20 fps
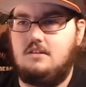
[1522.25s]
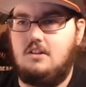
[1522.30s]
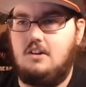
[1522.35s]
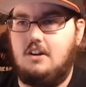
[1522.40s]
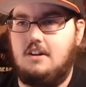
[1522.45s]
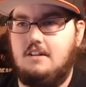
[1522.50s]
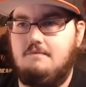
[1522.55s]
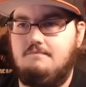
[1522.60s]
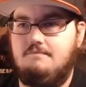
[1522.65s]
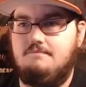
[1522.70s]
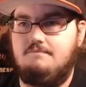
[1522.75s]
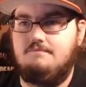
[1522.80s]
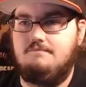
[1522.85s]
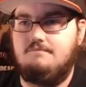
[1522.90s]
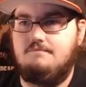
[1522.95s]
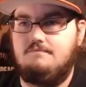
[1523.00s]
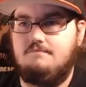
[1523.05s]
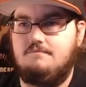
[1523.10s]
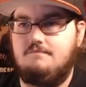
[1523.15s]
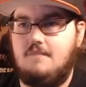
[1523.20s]
Good.
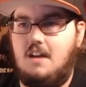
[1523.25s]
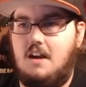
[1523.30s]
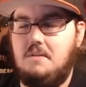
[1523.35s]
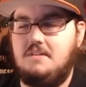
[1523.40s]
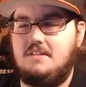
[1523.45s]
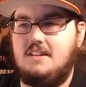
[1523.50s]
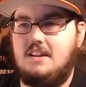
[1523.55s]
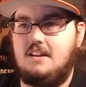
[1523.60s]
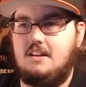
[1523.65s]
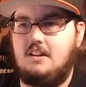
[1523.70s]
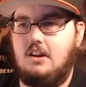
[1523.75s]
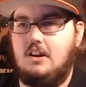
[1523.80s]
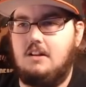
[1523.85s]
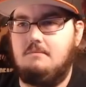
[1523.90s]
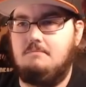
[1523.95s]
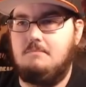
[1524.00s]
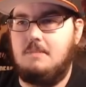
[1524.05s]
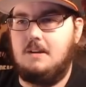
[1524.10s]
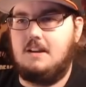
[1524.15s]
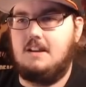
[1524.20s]
I would say
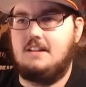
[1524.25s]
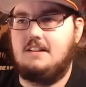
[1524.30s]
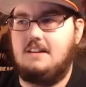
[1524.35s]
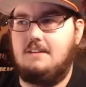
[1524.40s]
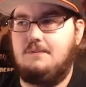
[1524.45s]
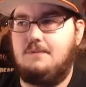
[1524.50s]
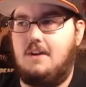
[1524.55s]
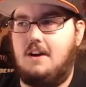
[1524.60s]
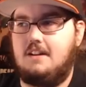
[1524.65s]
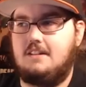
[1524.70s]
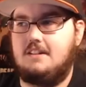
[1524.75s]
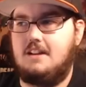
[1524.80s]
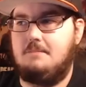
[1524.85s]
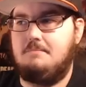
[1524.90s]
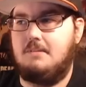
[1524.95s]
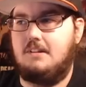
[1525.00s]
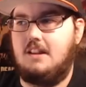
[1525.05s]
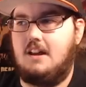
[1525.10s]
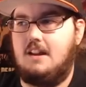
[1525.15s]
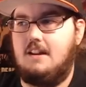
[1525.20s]
good, because he fucked
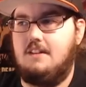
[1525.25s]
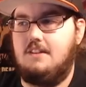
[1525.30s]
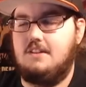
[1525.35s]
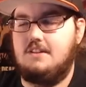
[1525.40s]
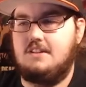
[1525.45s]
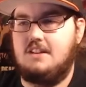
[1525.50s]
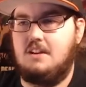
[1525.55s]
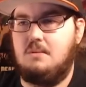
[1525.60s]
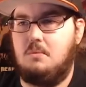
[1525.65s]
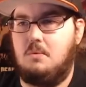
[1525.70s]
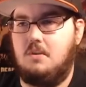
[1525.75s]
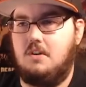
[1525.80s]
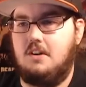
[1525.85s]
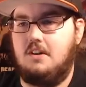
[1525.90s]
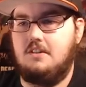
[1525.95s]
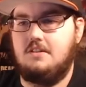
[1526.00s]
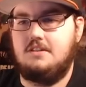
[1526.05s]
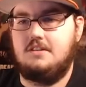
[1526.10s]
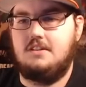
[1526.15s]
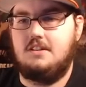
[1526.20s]
up a lot of the Z
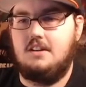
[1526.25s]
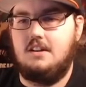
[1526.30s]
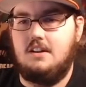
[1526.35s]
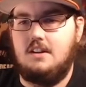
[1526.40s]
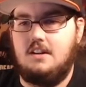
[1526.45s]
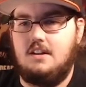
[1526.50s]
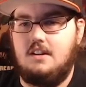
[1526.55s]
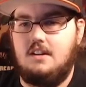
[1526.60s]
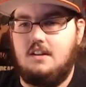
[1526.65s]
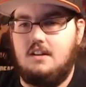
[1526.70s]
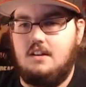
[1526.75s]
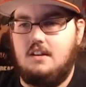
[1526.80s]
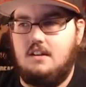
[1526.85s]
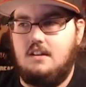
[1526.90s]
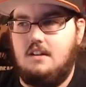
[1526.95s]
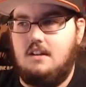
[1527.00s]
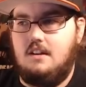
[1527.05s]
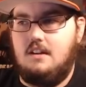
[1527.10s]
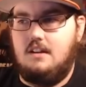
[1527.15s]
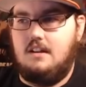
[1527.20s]
Warriors.
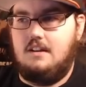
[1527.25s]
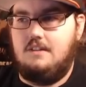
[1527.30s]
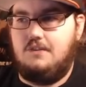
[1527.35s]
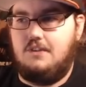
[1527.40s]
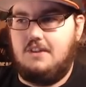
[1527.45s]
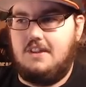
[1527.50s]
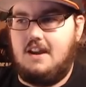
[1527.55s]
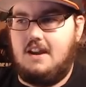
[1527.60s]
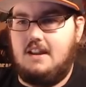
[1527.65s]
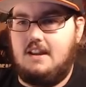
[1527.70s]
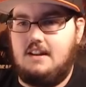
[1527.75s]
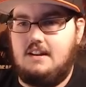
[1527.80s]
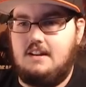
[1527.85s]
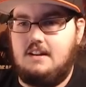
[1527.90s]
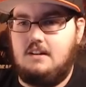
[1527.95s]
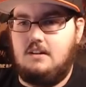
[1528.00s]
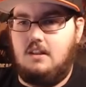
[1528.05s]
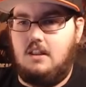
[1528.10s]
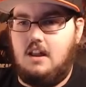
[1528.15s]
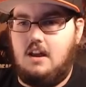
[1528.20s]
And for that, he
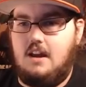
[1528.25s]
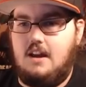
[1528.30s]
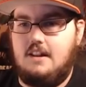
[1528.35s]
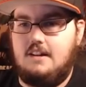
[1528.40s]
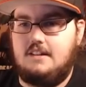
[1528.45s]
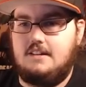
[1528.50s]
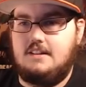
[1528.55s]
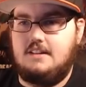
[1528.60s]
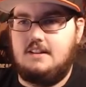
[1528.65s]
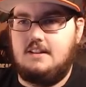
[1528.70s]
did a lot.